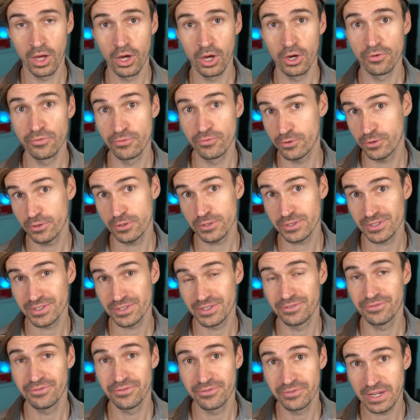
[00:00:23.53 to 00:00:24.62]
First, the
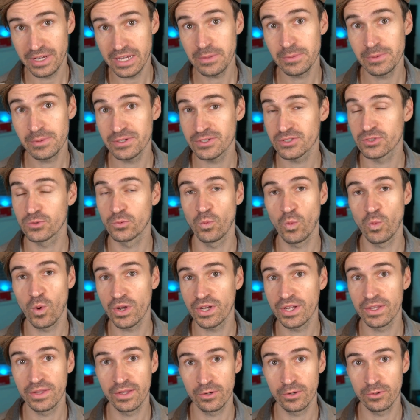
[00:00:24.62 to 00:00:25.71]
famous one
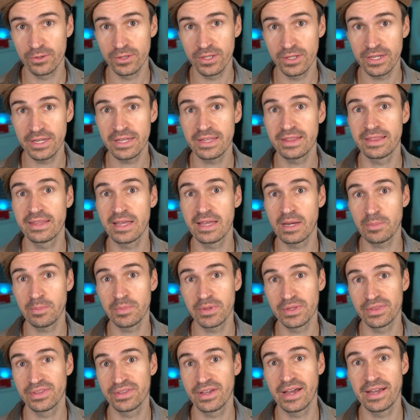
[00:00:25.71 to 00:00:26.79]
and only dump
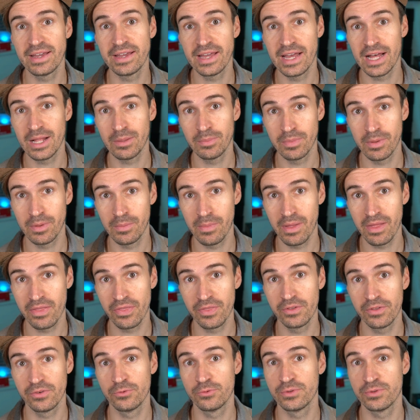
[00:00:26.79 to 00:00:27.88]
and die helper
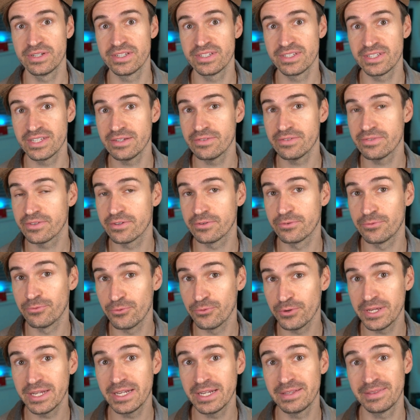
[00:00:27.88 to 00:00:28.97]
method received a
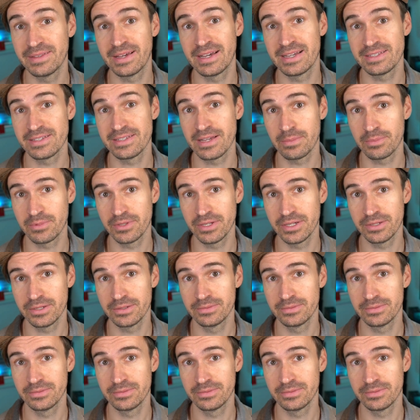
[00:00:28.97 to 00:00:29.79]
really nice update.